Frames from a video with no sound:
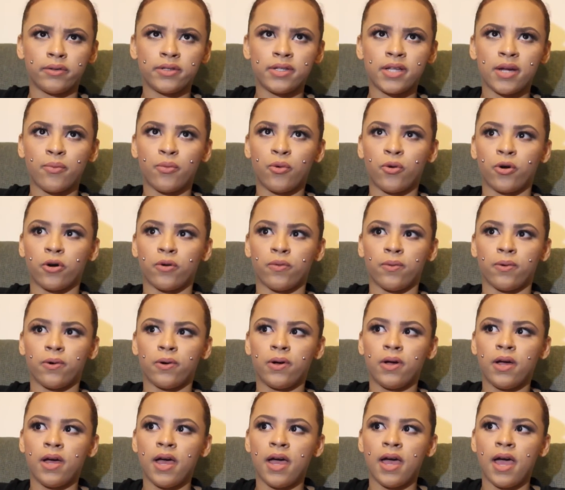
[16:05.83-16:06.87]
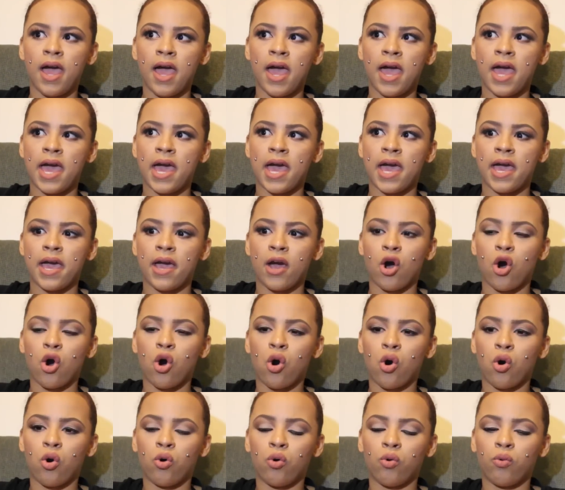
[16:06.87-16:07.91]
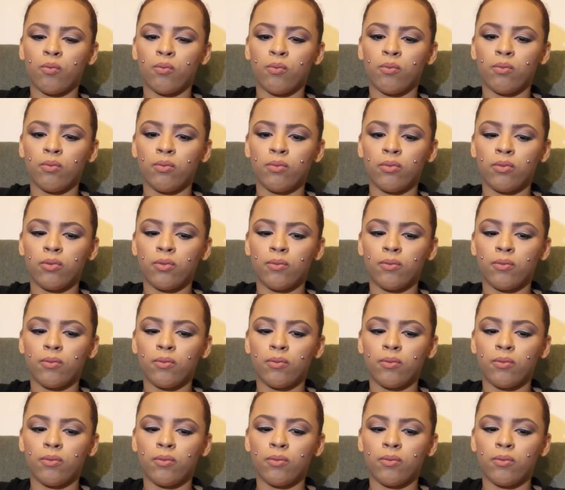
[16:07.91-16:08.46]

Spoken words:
not portable, a home